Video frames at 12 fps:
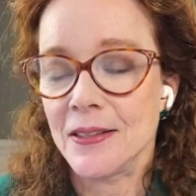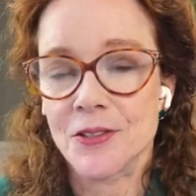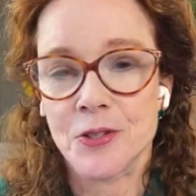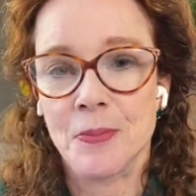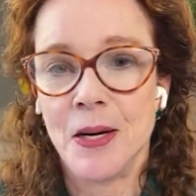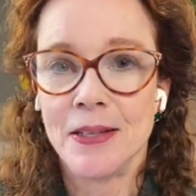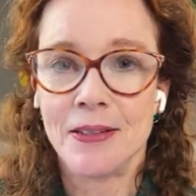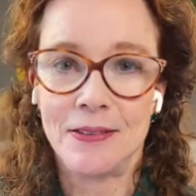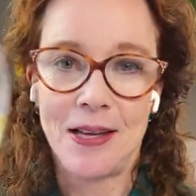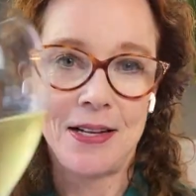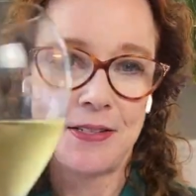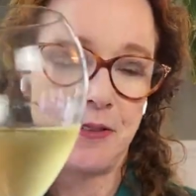Here's my
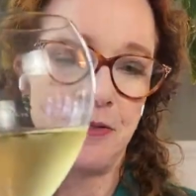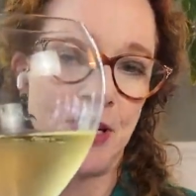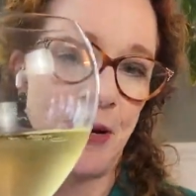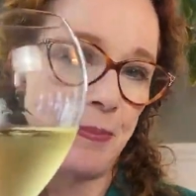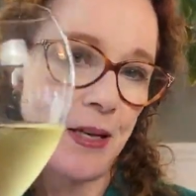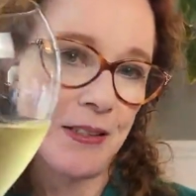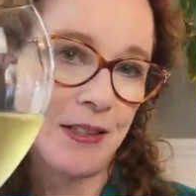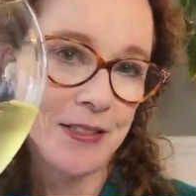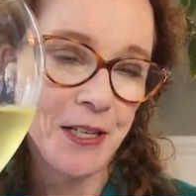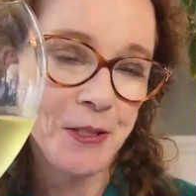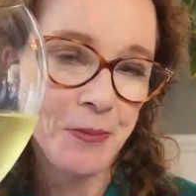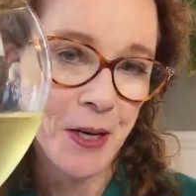glass of champagne. I'll
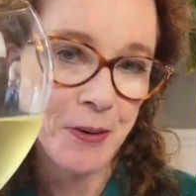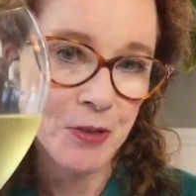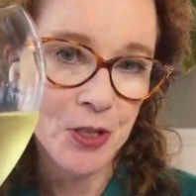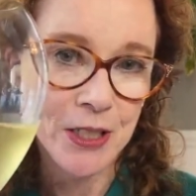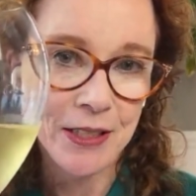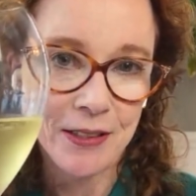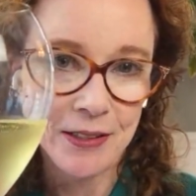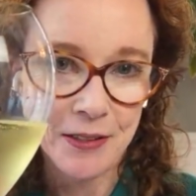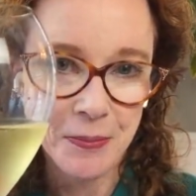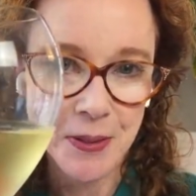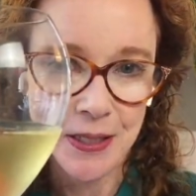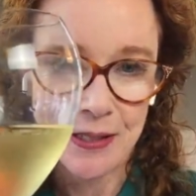tell you what I'm drinking
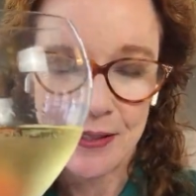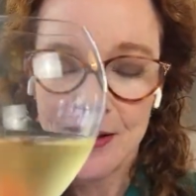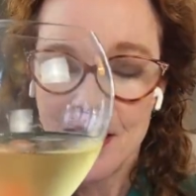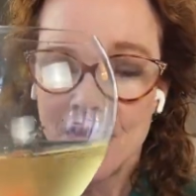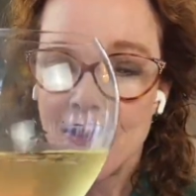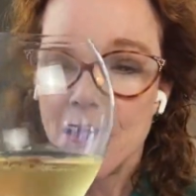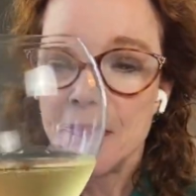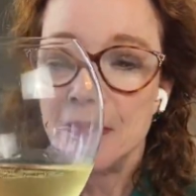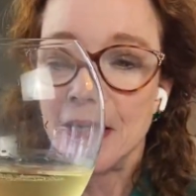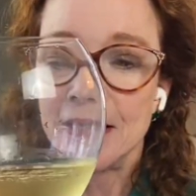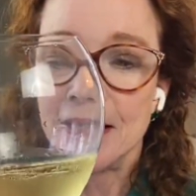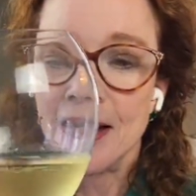in a minute.
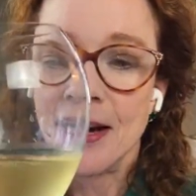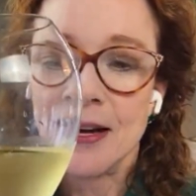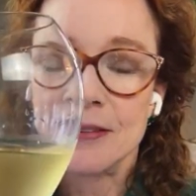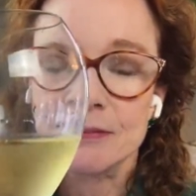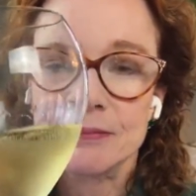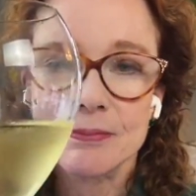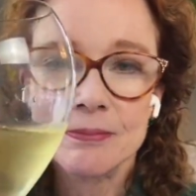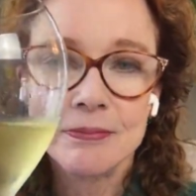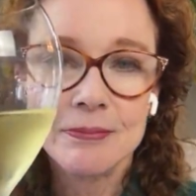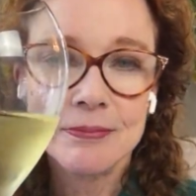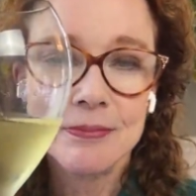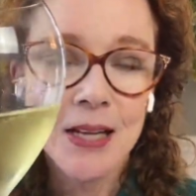But how
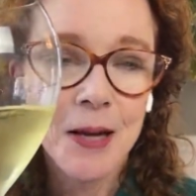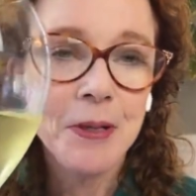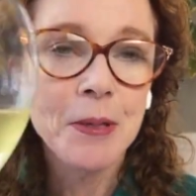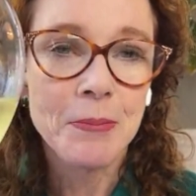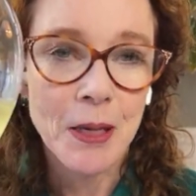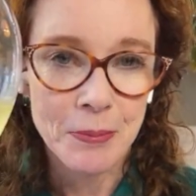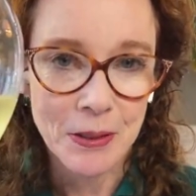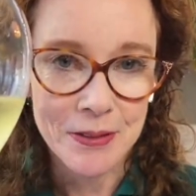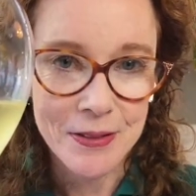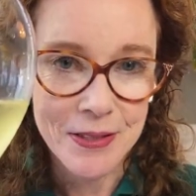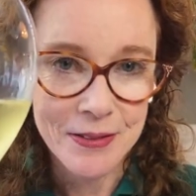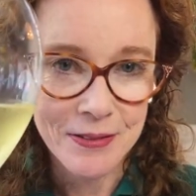many
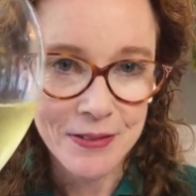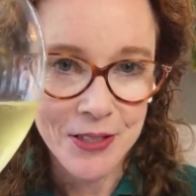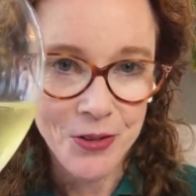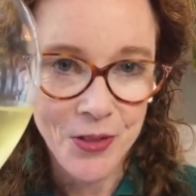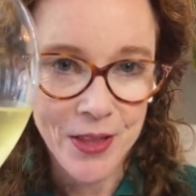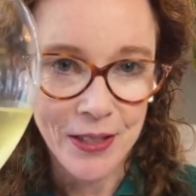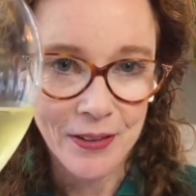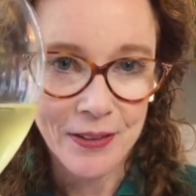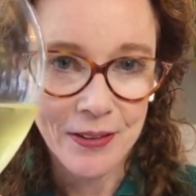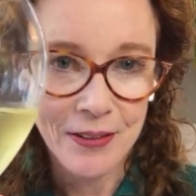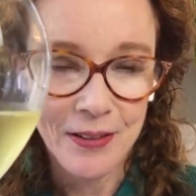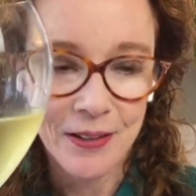bubbles do you think
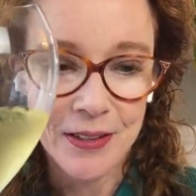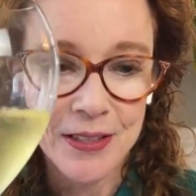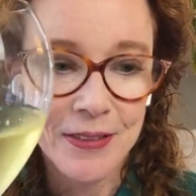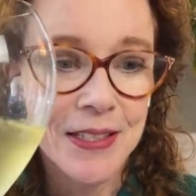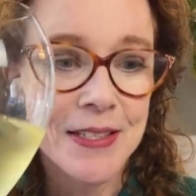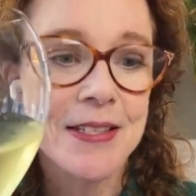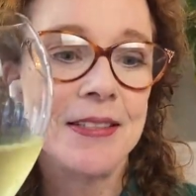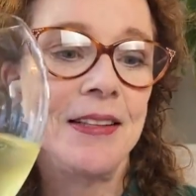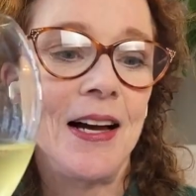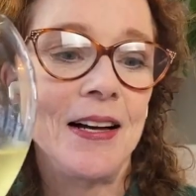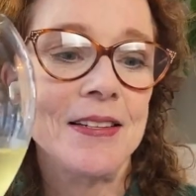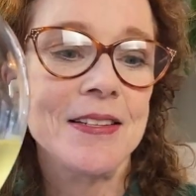are in this
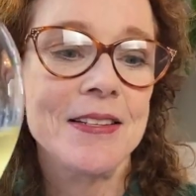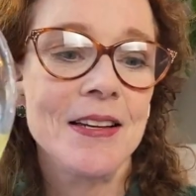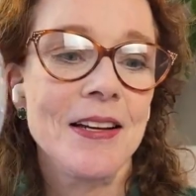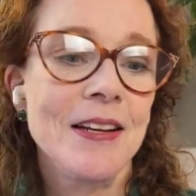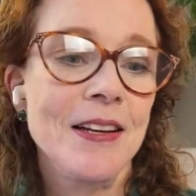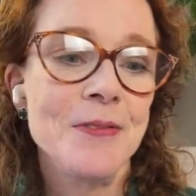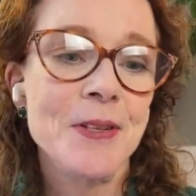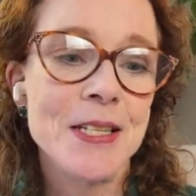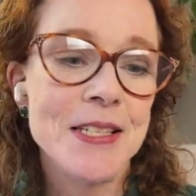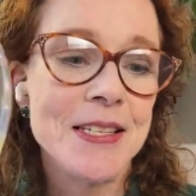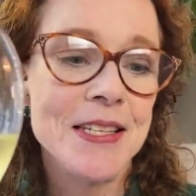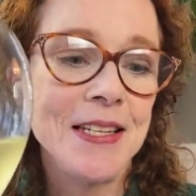glass? I want
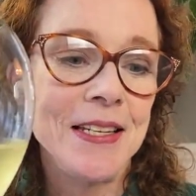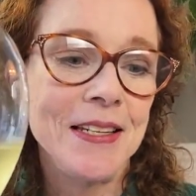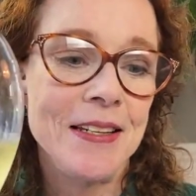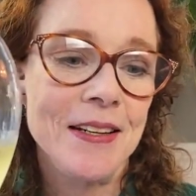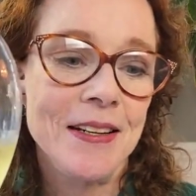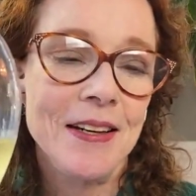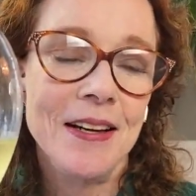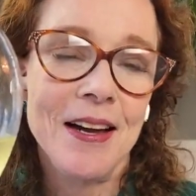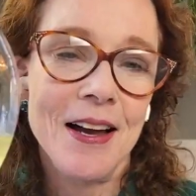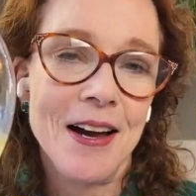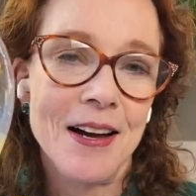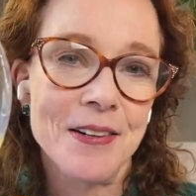to see
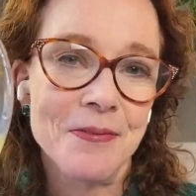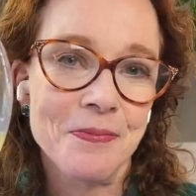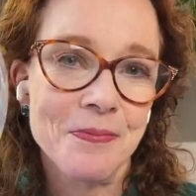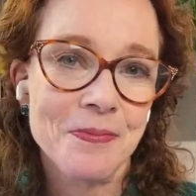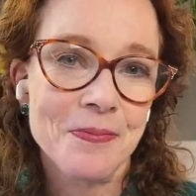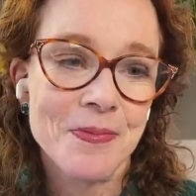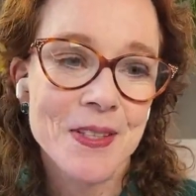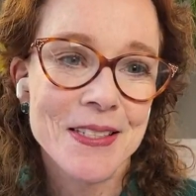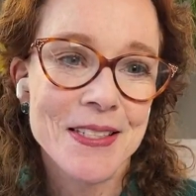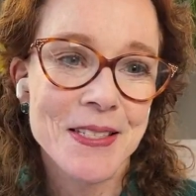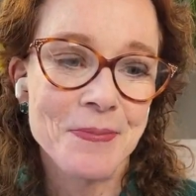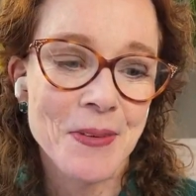
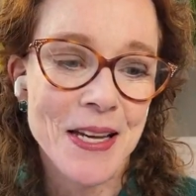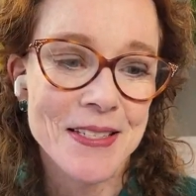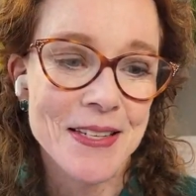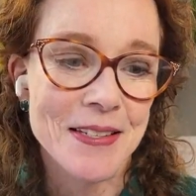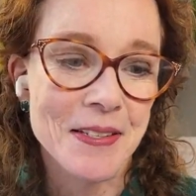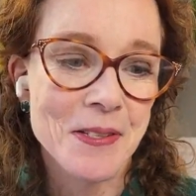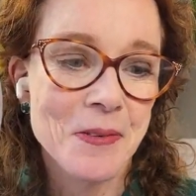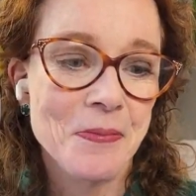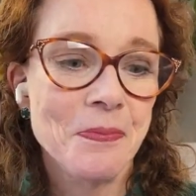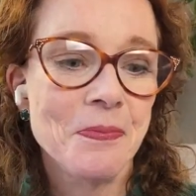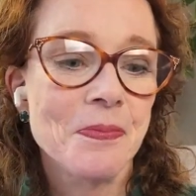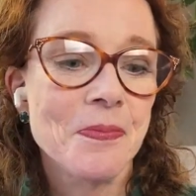some
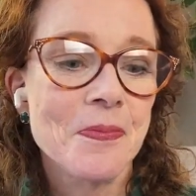guesses.